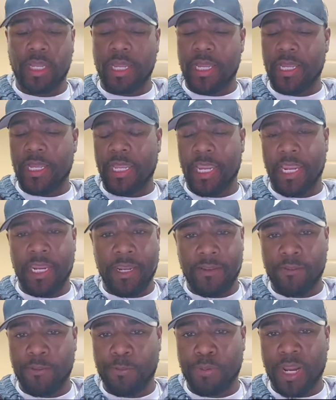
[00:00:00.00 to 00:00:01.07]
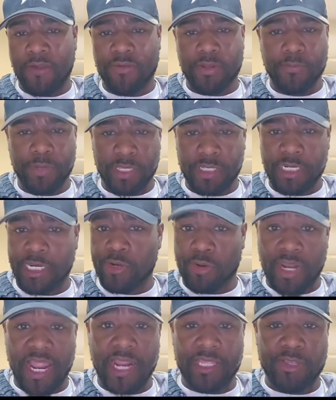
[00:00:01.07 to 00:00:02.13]
and the profitability
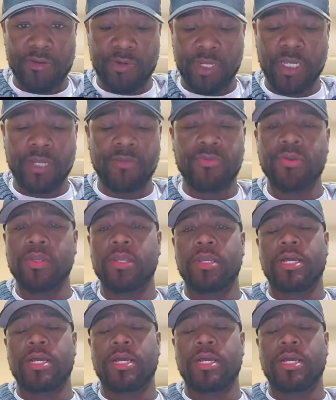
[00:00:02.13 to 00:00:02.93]
or lack thereof,